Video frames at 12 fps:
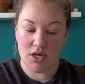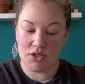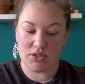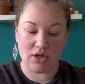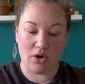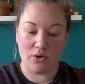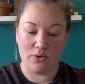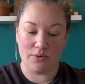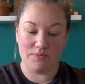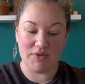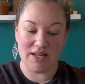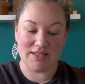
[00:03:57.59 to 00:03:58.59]

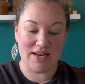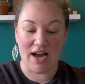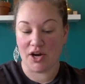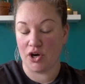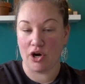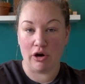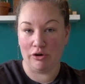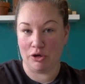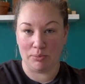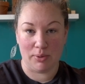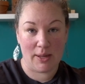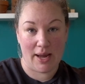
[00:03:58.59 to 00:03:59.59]
So it's not gonna hurt
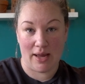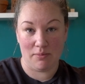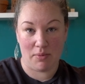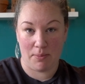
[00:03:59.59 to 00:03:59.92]
your plant by